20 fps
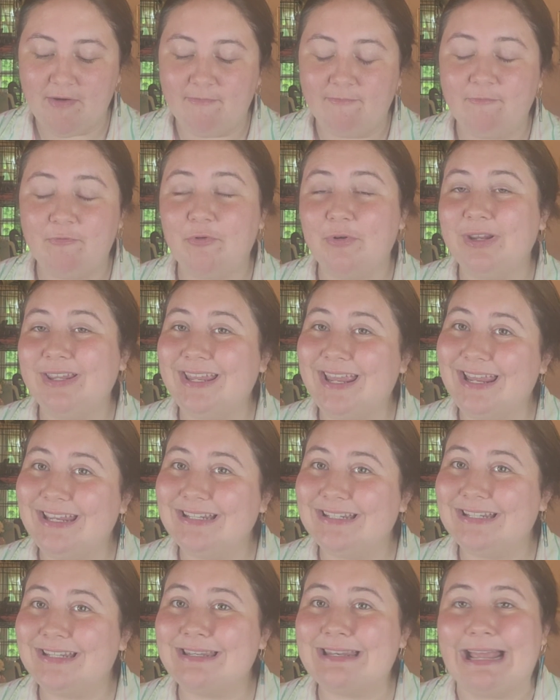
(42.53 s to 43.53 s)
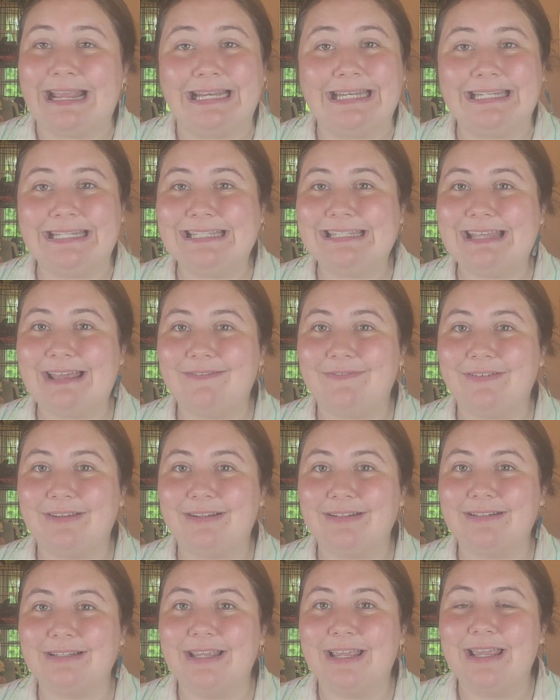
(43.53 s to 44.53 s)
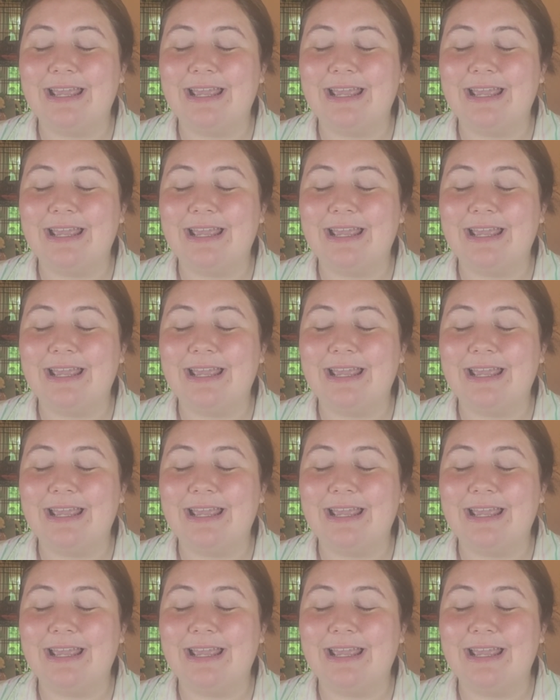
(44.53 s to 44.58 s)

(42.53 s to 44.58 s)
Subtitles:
$48.97,